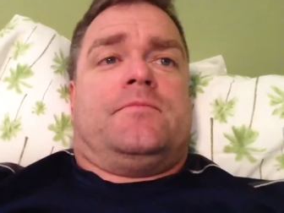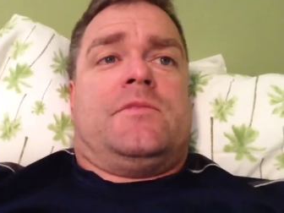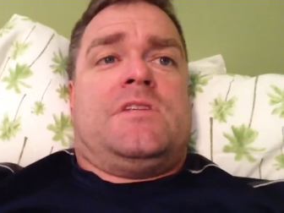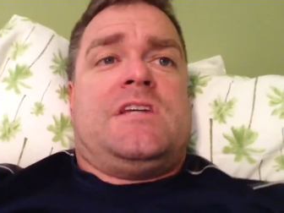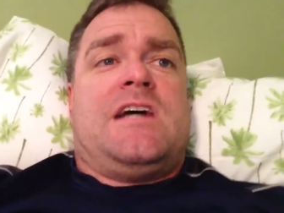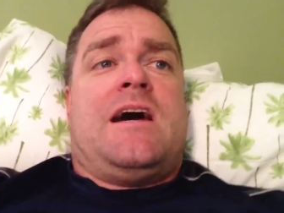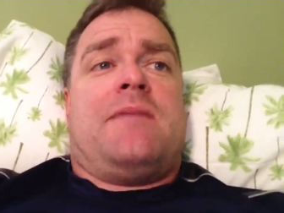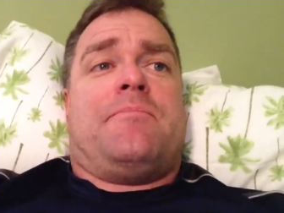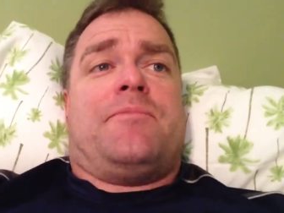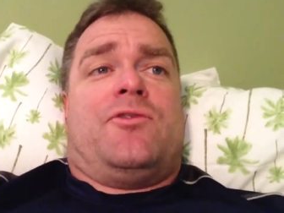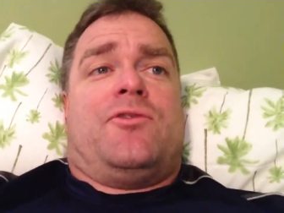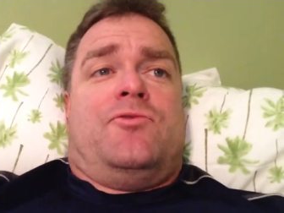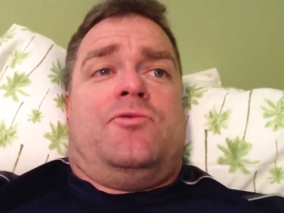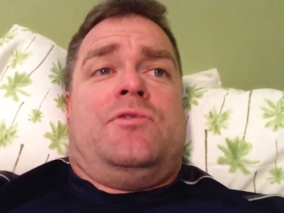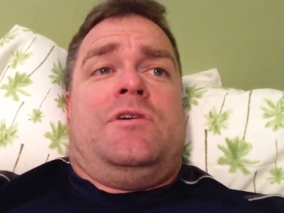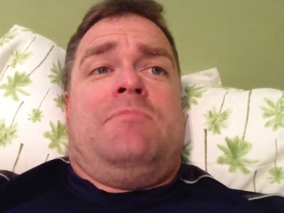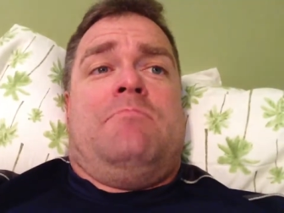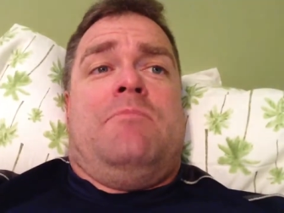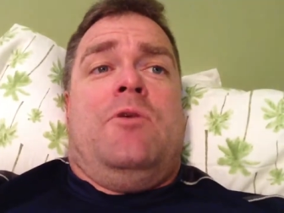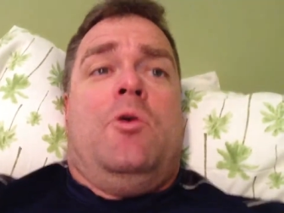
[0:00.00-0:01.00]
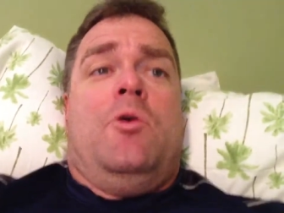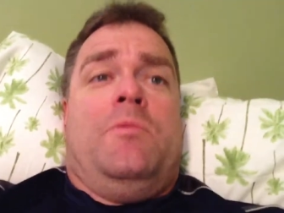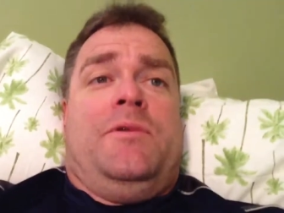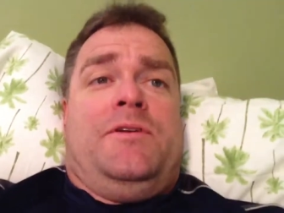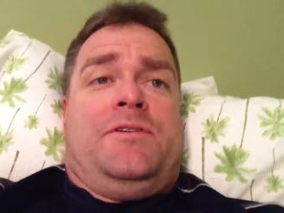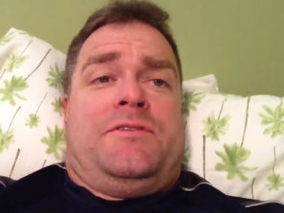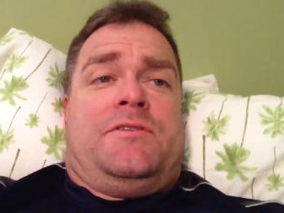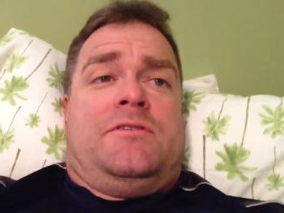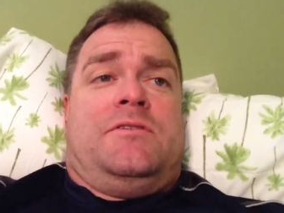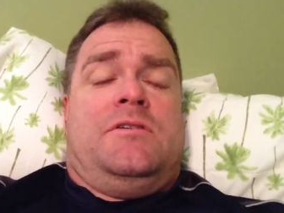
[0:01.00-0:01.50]
Top 3
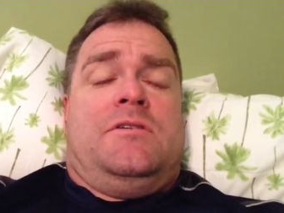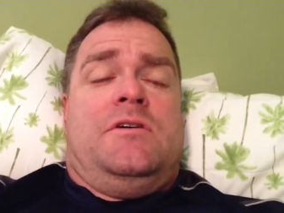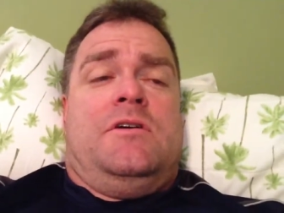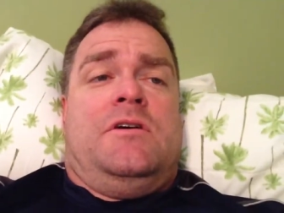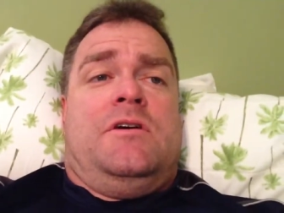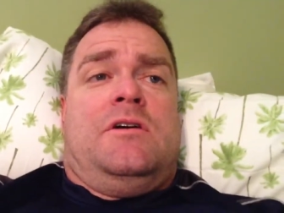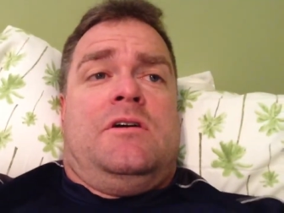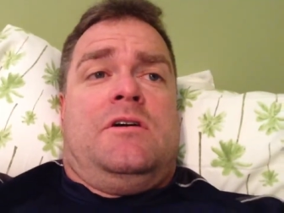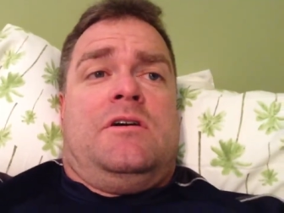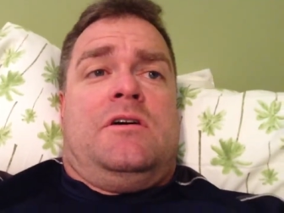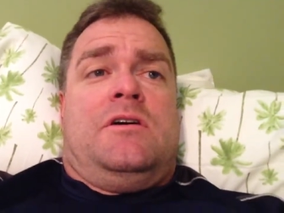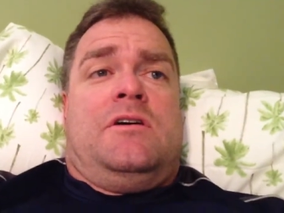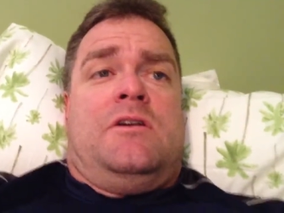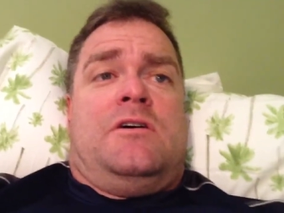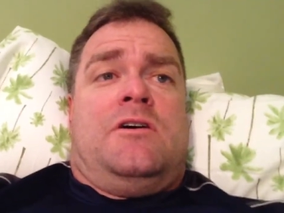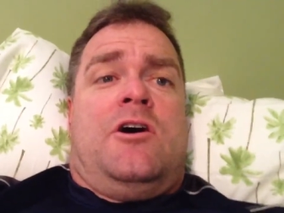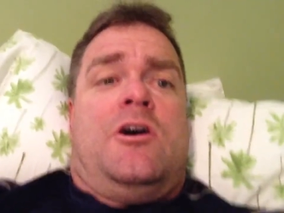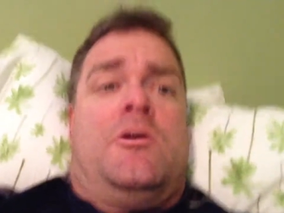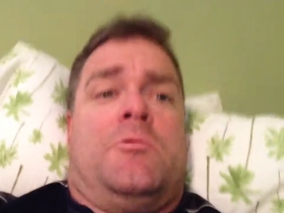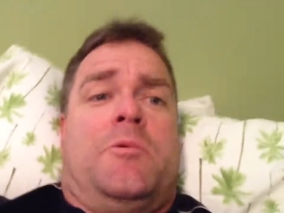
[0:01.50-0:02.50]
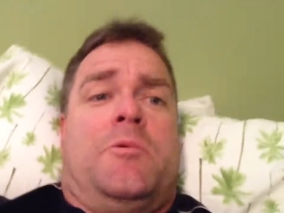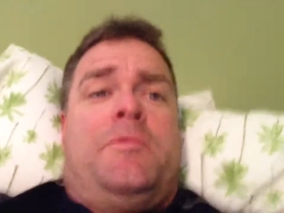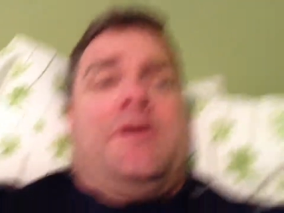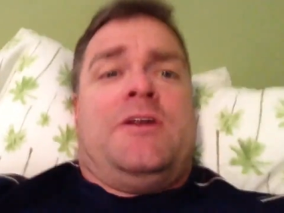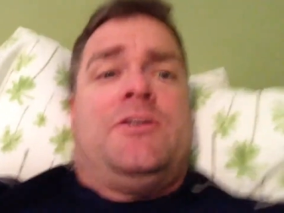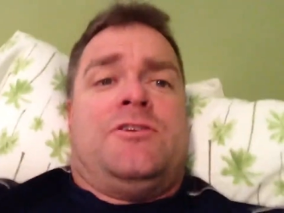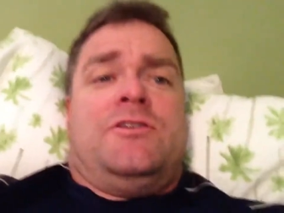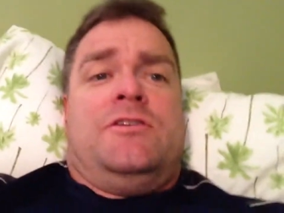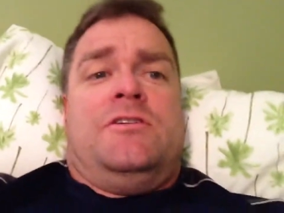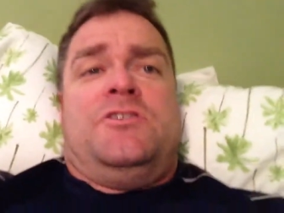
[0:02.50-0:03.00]
moments. Honorable
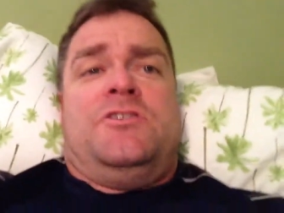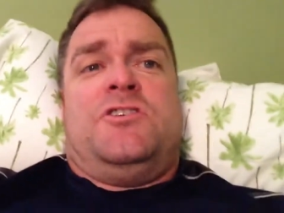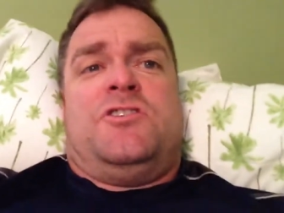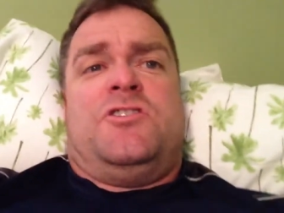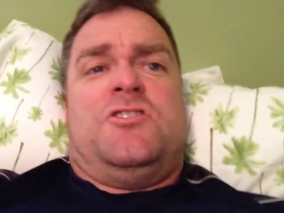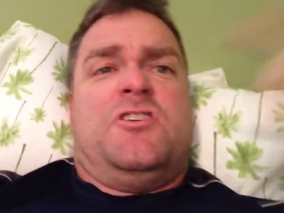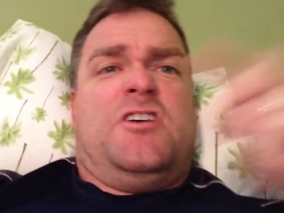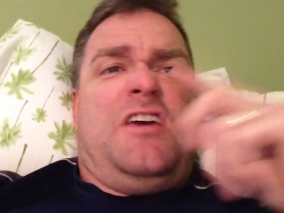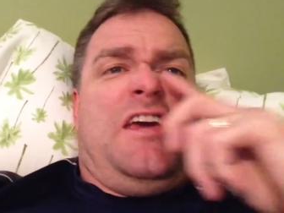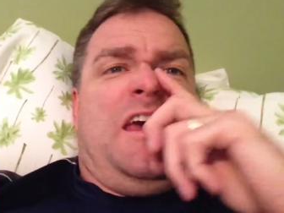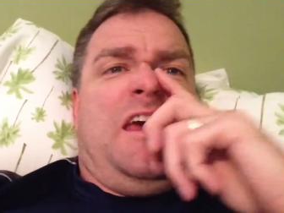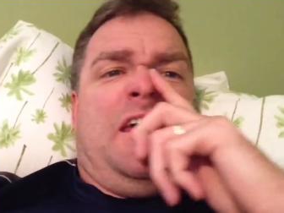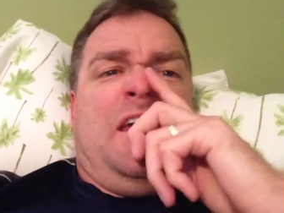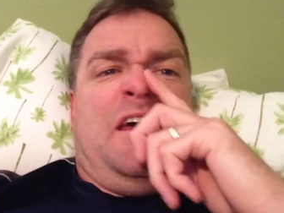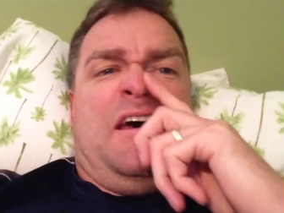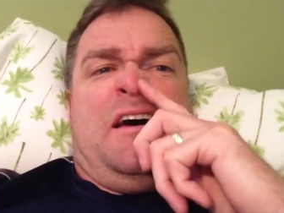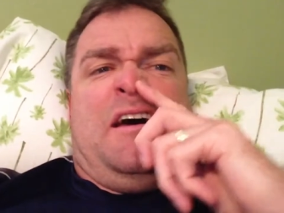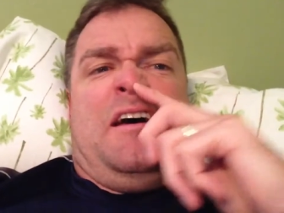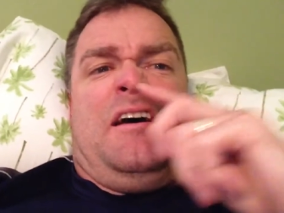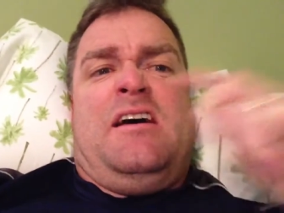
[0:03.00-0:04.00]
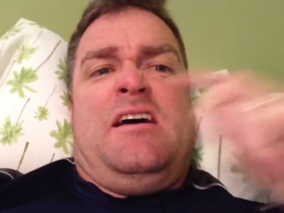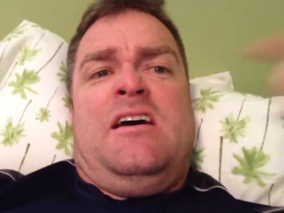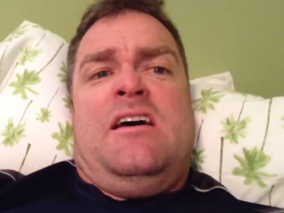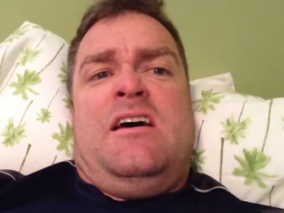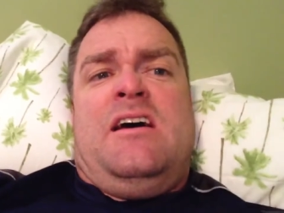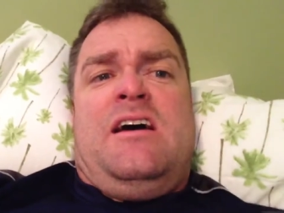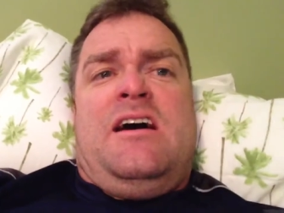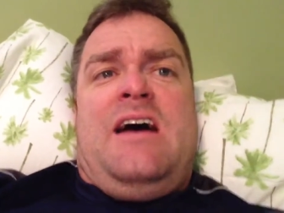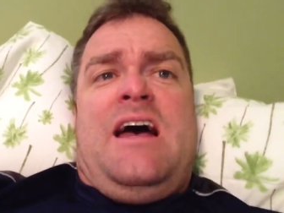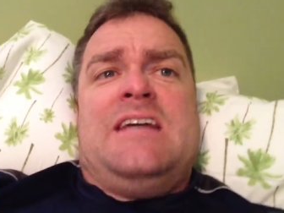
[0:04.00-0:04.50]
mention. Just took a
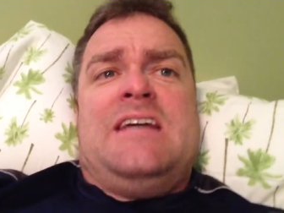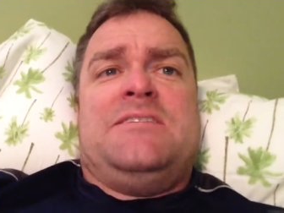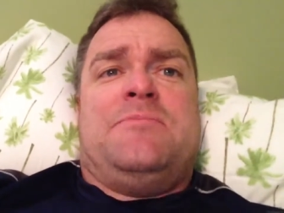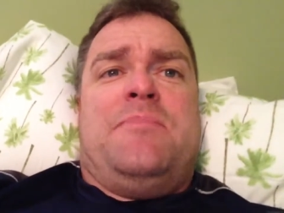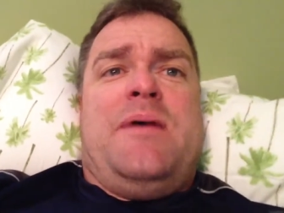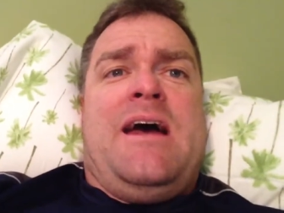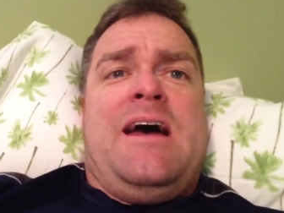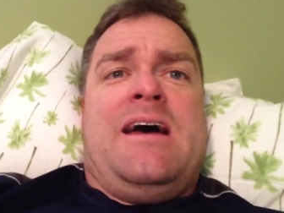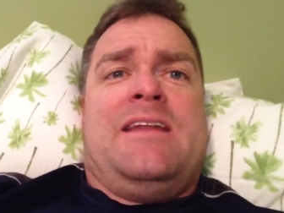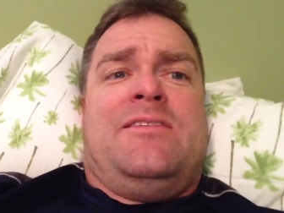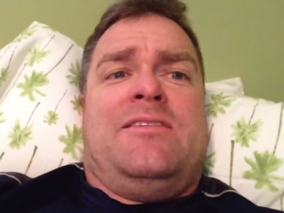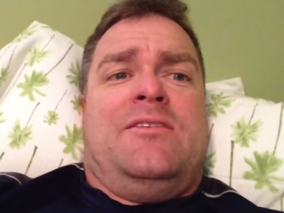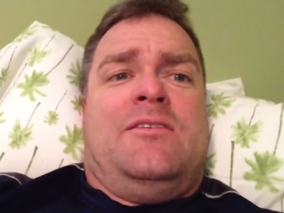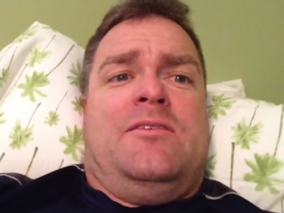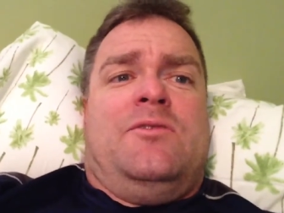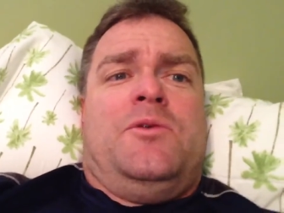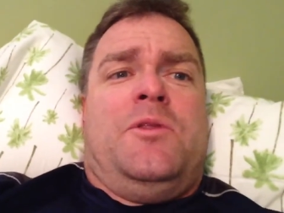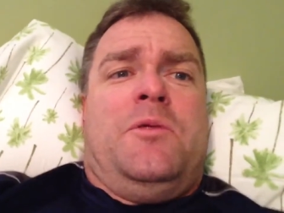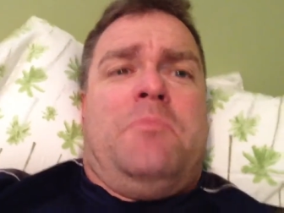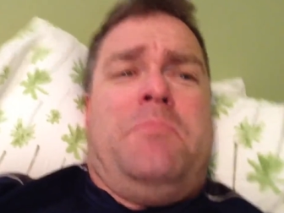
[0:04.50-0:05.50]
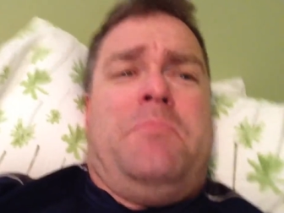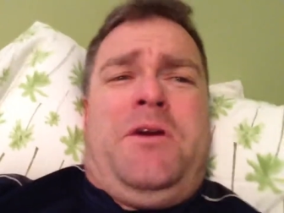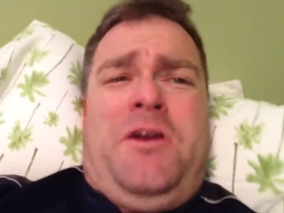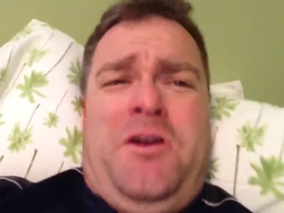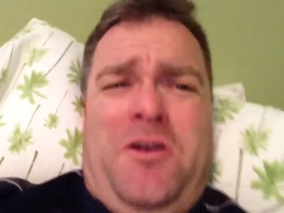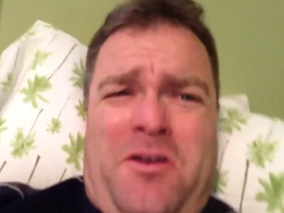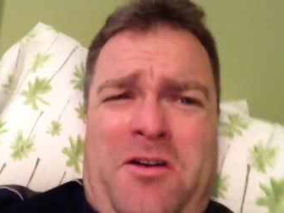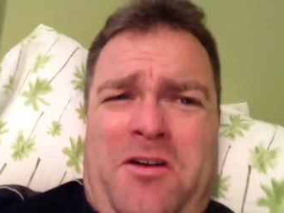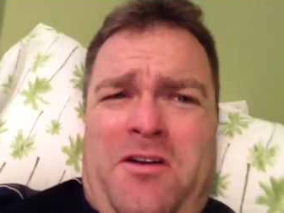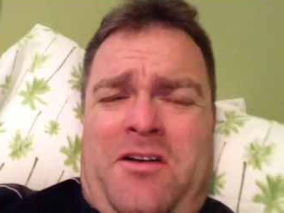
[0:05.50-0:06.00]
ice bath with a
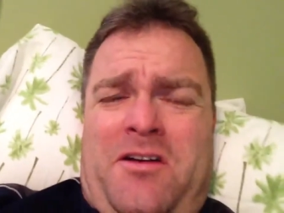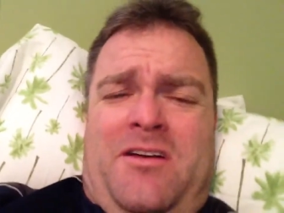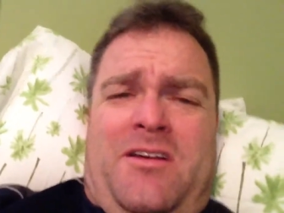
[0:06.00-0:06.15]
beer.